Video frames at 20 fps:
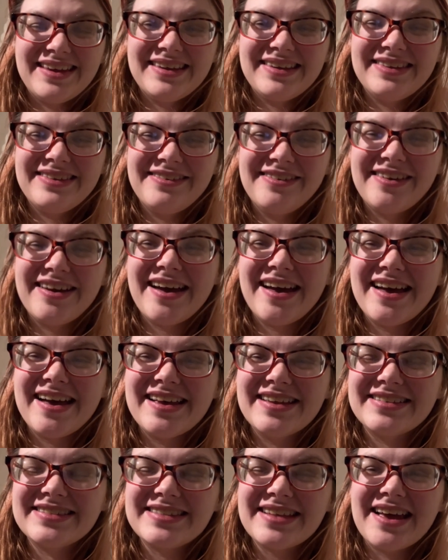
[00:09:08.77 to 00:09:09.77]
You
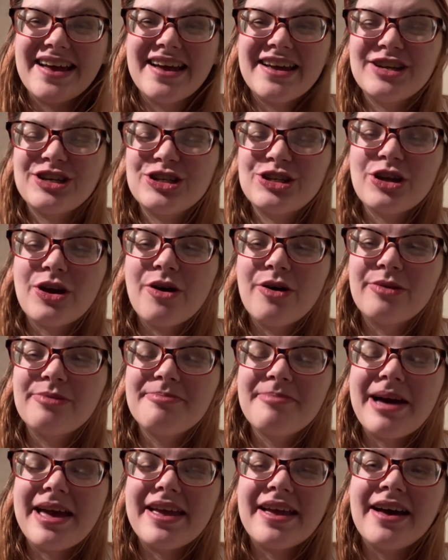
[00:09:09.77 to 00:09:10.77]
guys, I showed
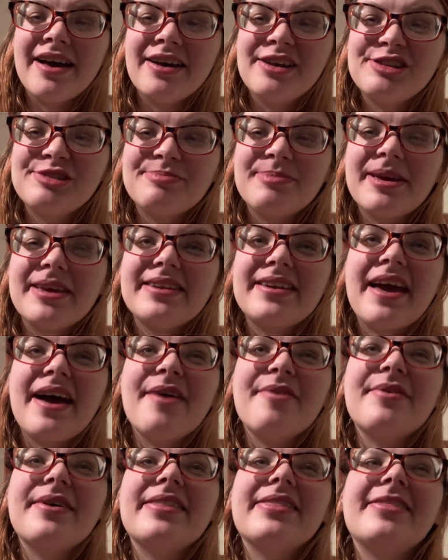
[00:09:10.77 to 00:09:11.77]
my husband
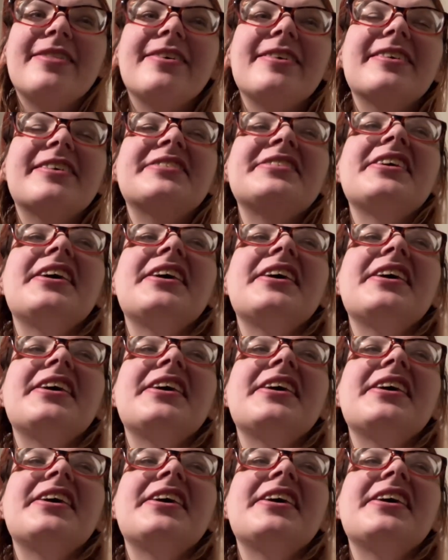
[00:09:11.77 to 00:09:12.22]
how it looked.